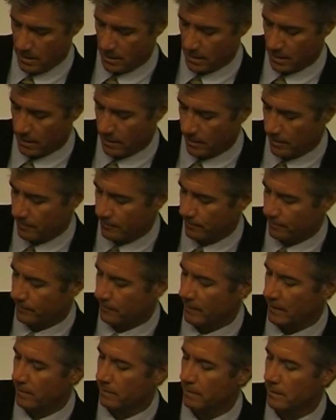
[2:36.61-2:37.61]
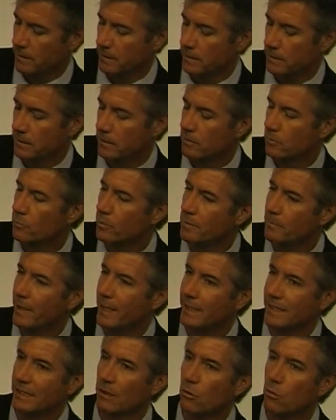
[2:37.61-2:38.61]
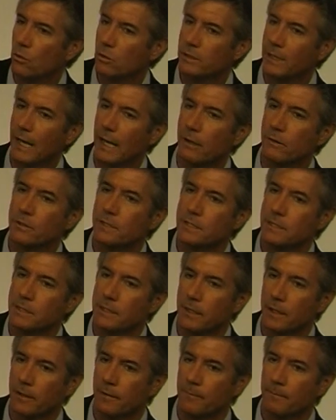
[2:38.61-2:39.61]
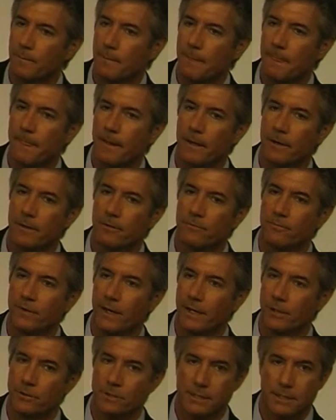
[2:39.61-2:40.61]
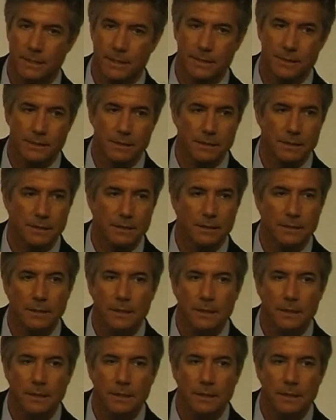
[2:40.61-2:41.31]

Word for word: um, the remaining holdouts, um, uh, fighters against the.